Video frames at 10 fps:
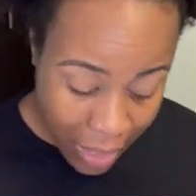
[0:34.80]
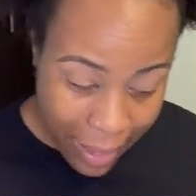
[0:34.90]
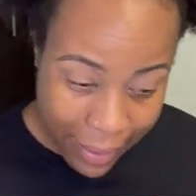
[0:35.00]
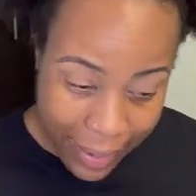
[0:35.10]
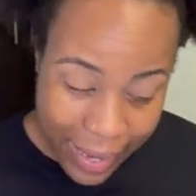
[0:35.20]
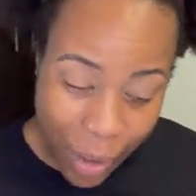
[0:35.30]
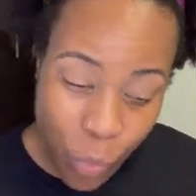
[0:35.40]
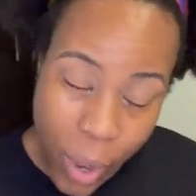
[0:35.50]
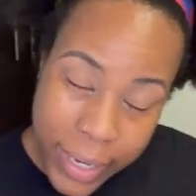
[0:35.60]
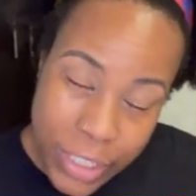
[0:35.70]
I
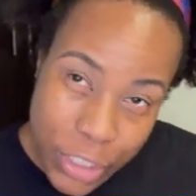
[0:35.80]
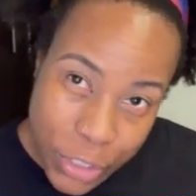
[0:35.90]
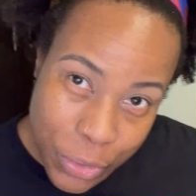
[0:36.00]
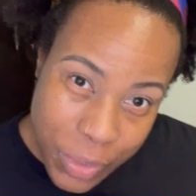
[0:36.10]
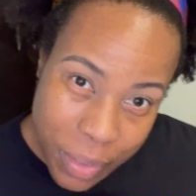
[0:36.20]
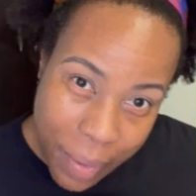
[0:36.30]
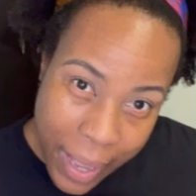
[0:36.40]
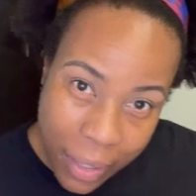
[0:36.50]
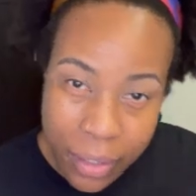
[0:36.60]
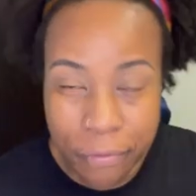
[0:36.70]
wanted to use the
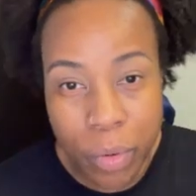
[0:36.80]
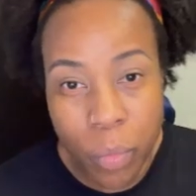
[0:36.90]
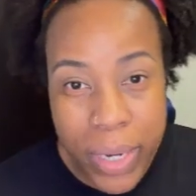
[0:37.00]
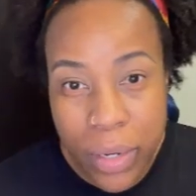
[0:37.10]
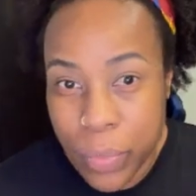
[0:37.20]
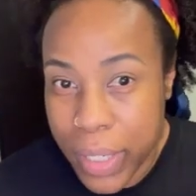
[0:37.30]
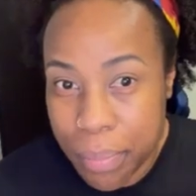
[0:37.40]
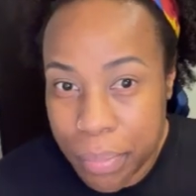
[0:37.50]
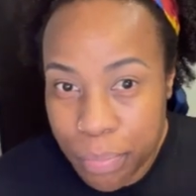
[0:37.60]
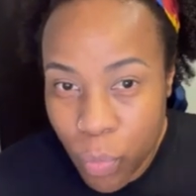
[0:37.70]
palette from Wicked
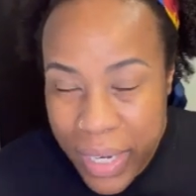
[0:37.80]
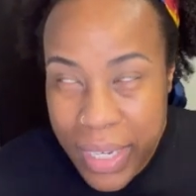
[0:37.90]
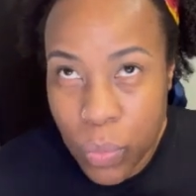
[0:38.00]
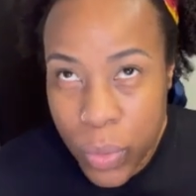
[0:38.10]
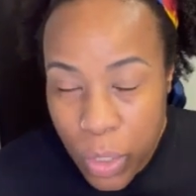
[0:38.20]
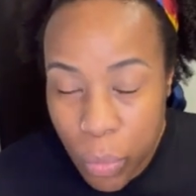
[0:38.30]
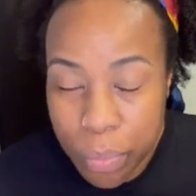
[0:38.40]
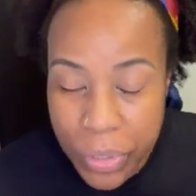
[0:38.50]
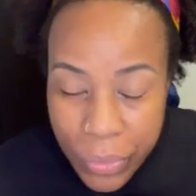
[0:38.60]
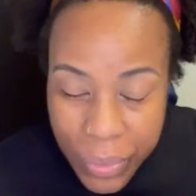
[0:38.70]
Widow
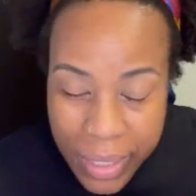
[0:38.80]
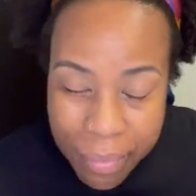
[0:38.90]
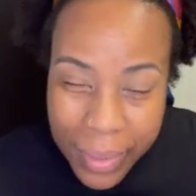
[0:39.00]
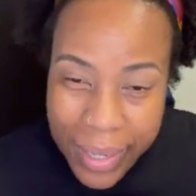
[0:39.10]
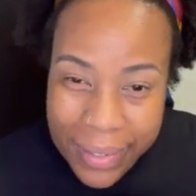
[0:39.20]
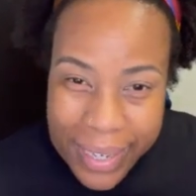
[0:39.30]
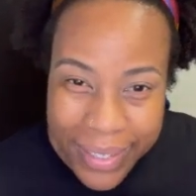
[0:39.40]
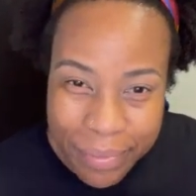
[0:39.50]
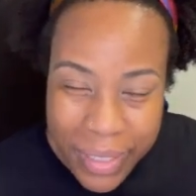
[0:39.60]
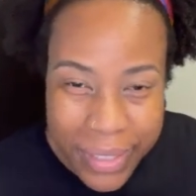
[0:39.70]
Beauty, but
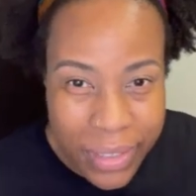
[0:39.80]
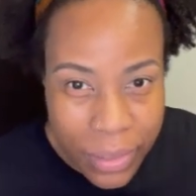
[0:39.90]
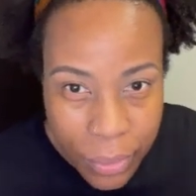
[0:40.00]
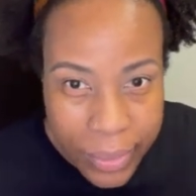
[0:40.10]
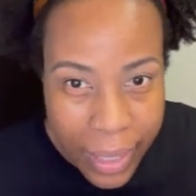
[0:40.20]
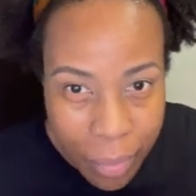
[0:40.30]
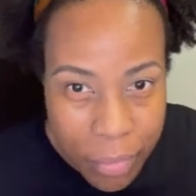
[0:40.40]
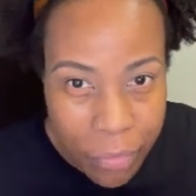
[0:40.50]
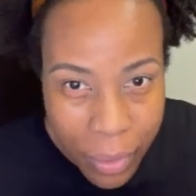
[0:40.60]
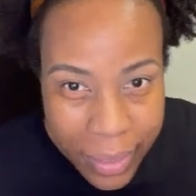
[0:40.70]
it sold out
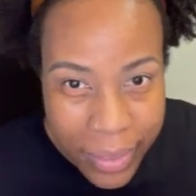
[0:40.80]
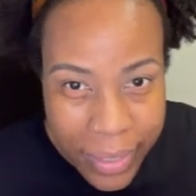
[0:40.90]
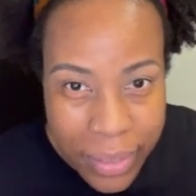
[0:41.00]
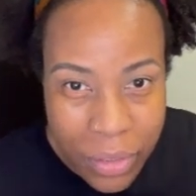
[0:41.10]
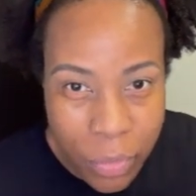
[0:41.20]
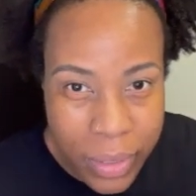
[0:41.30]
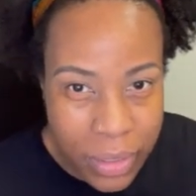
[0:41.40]
before I could get to it.